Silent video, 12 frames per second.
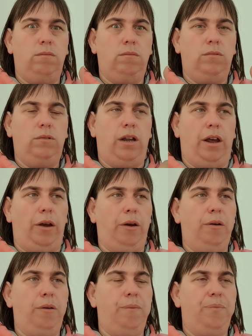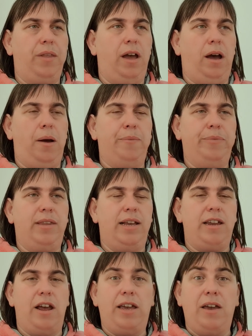no, um, they
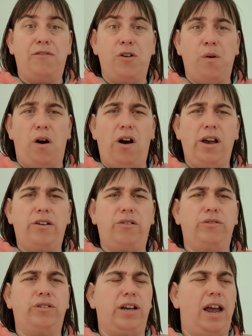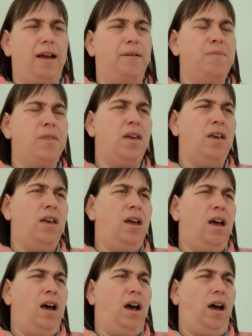don't give you eye contact,
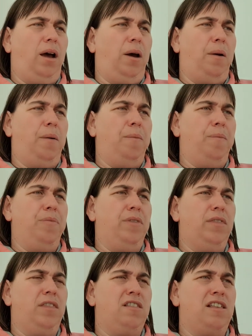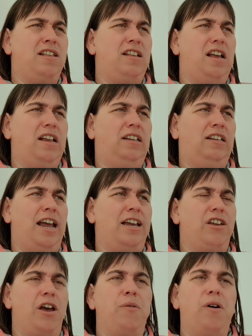um, they
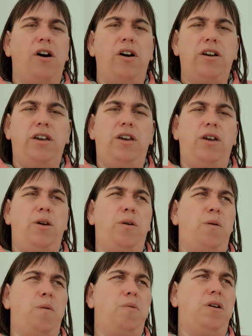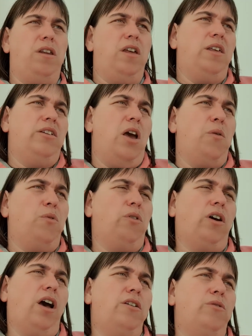don't hug you, you know, they don't
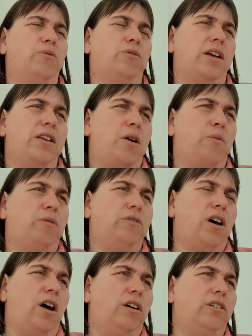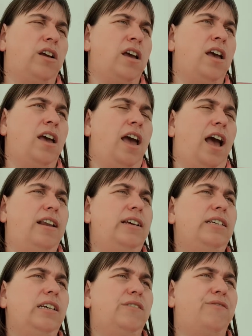want cuddles, they don't want touch. And
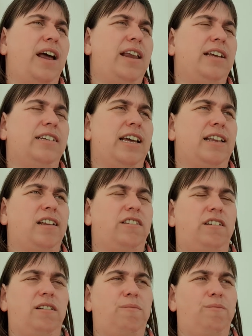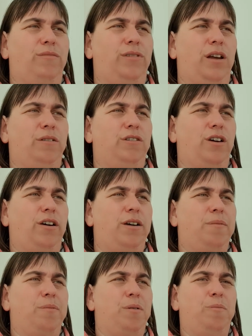this is very Southern, no,
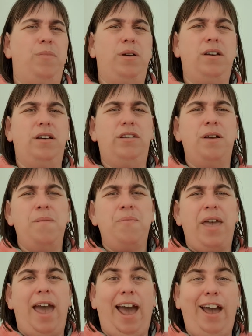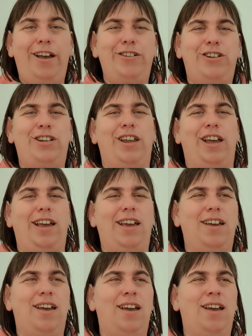type, because actually,